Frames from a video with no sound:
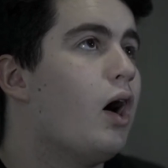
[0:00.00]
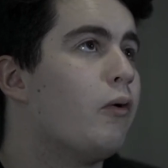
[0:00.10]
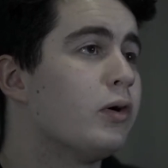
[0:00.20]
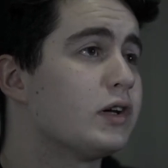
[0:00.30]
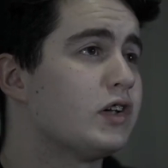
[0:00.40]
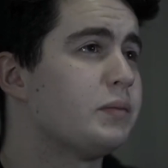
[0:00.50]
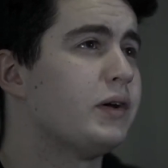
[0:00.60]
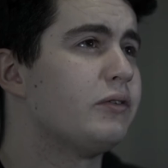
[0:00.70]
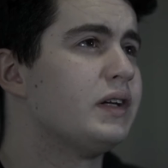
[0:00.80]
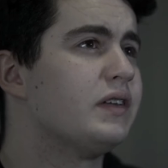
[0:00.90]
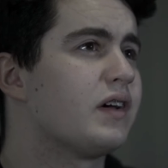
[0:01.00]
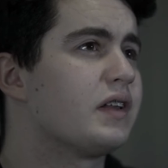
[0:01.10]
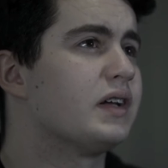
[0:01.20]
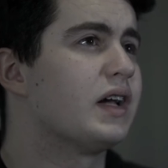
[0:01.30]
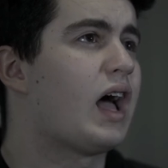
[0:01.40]
Work experience, I
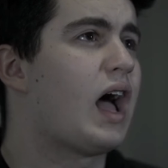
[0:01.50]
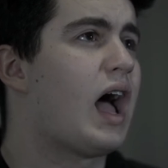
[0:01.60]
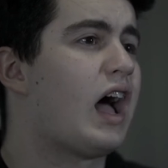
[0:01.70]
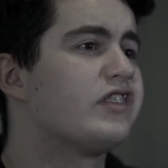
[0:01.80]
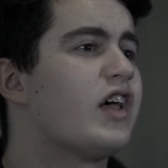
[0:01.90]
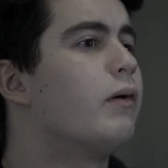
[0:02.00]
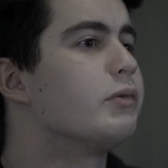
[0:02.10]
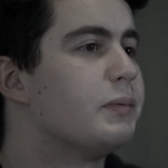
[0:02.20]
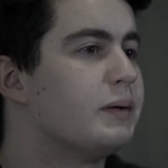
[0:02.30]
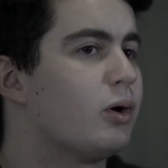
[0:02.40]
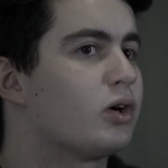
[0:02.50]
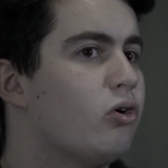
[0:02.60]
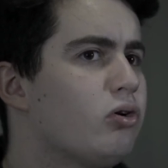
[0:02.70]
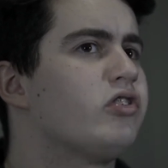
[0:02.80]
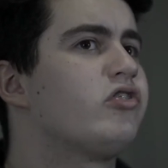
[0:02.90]
think, has helped me in my
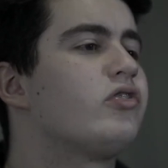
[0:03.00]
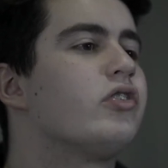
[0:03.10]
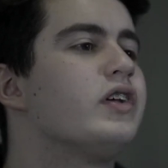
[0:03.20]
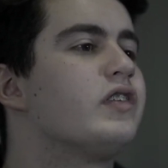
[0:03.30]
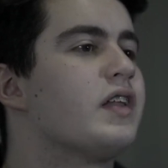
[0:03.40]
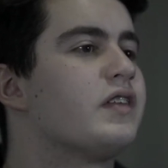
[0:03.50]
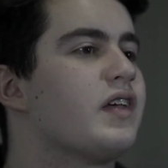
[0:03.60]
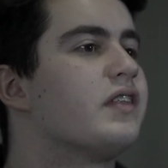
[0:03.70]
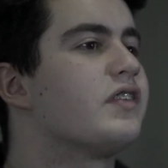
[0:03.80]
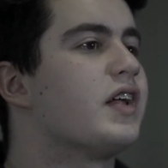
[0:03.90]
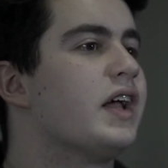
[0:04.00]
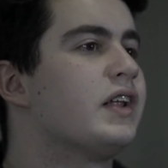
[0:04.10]
college studies in the sense that